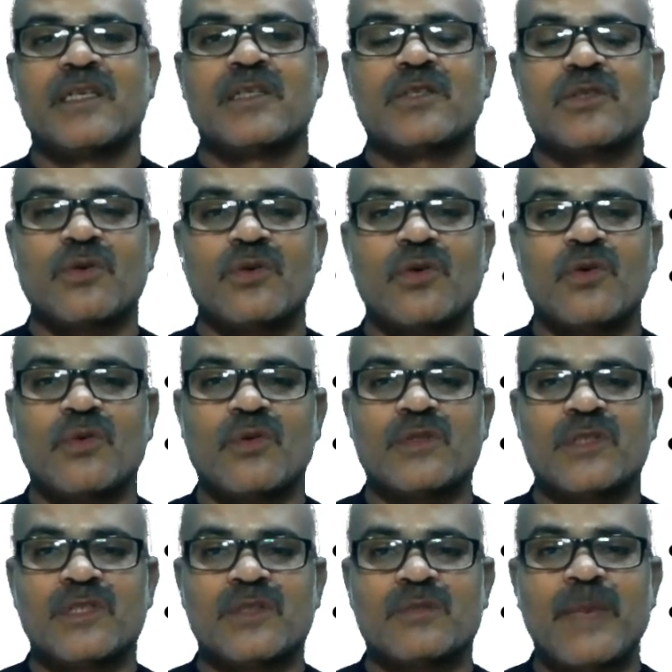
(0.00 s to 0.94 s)
So
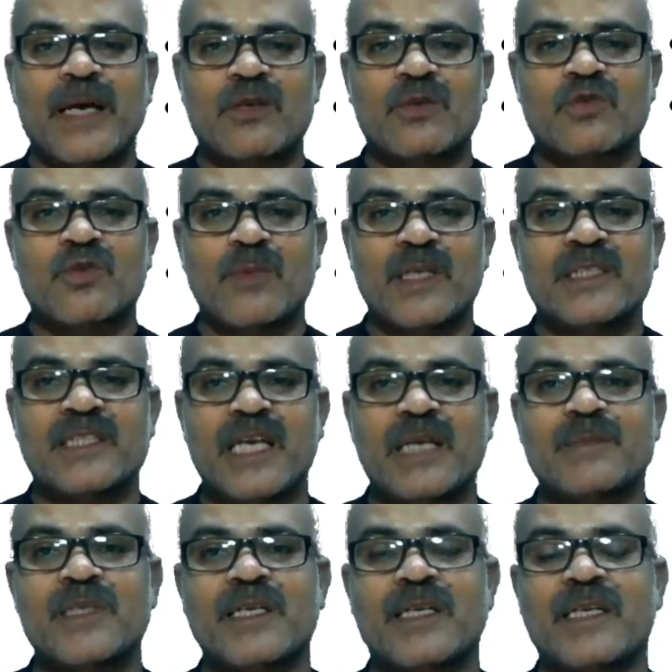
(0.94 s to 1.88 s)
these microsomal
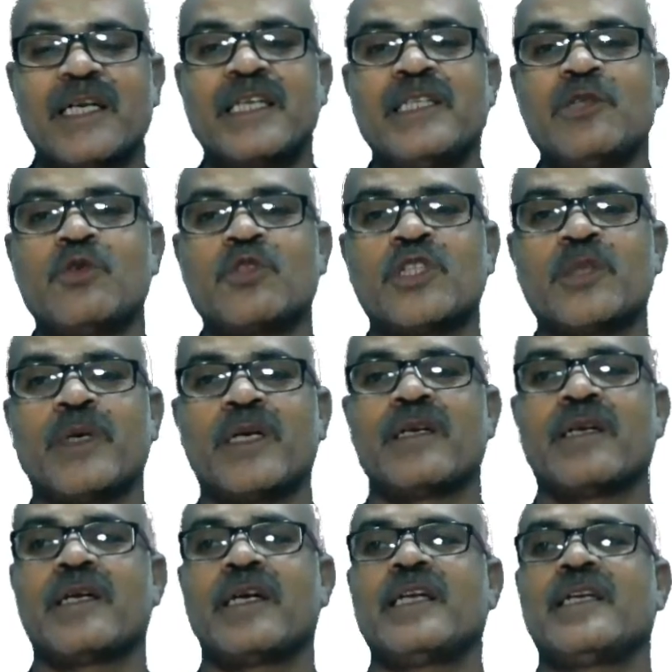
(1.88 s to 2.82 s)
enzymes are
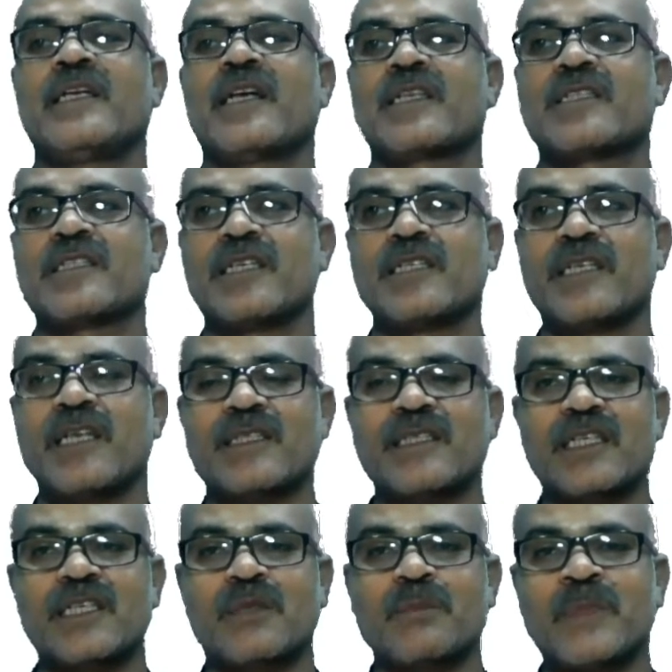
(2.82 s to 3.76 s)
inducible. Induction
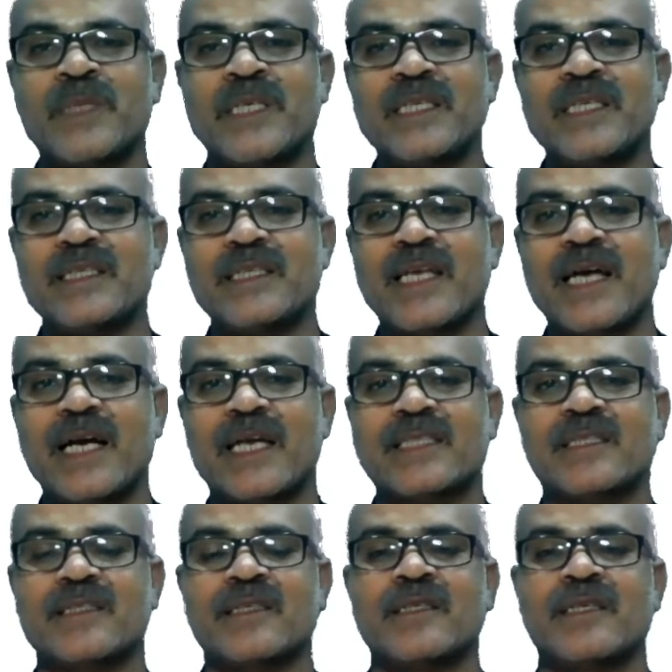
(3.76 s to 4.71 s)
doesn't mean
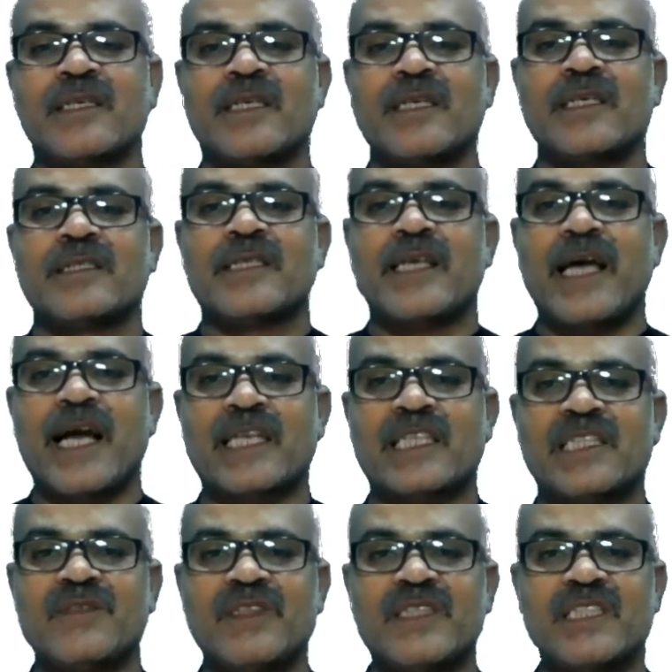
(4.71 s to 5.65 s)
that the
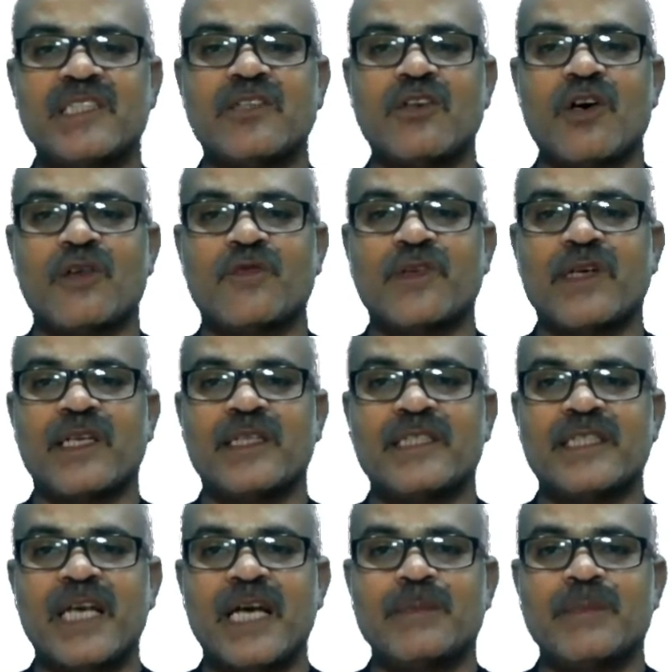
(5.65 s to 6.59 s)
activity of
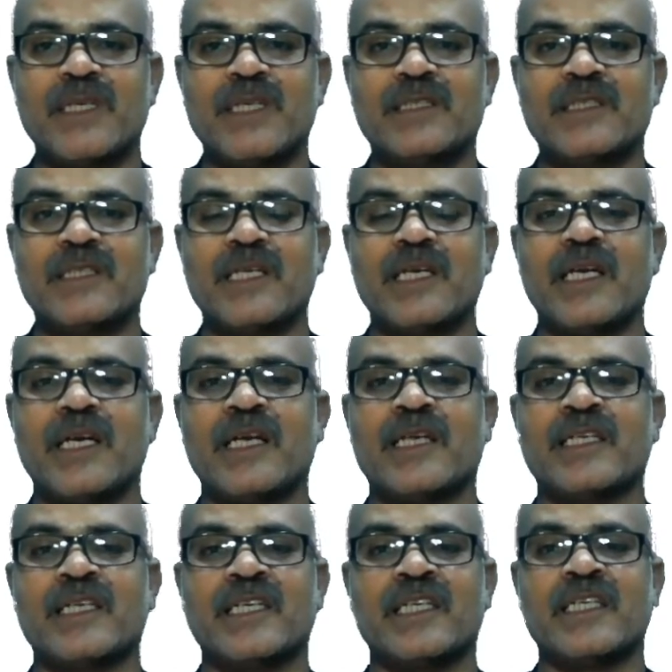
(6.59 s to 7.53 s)
enzyme is
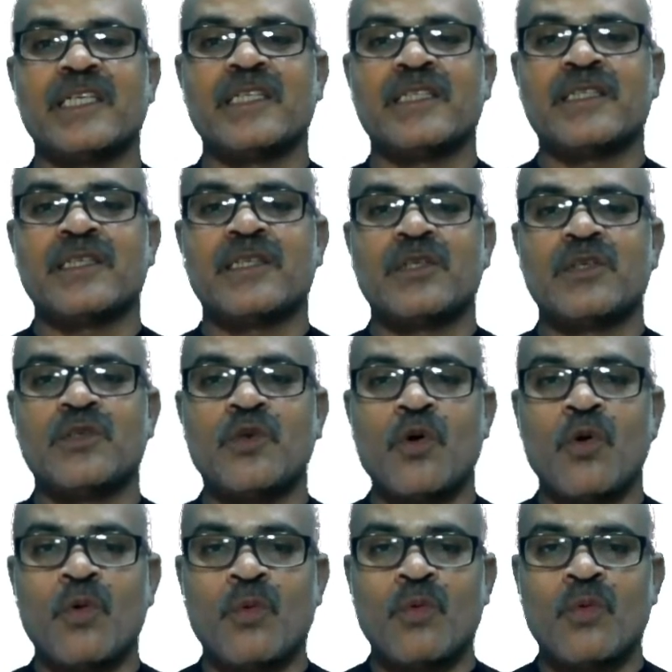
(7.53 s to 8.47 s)
increased.
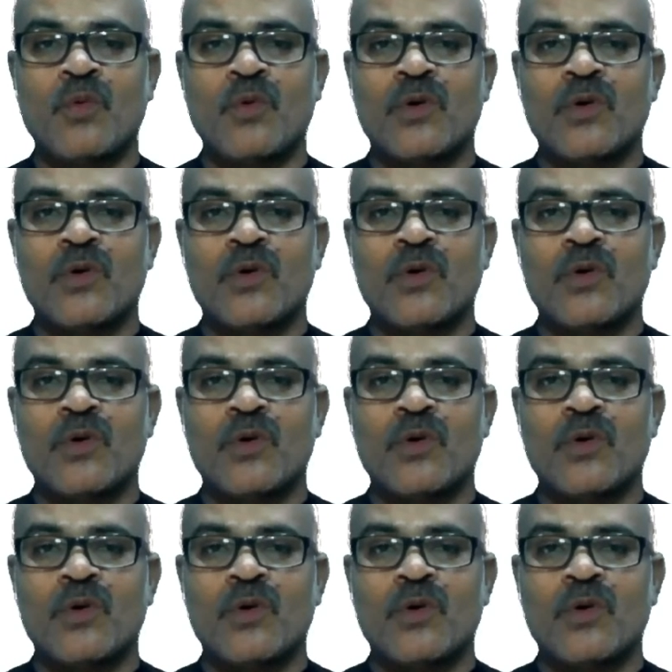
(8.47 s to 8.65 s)
No,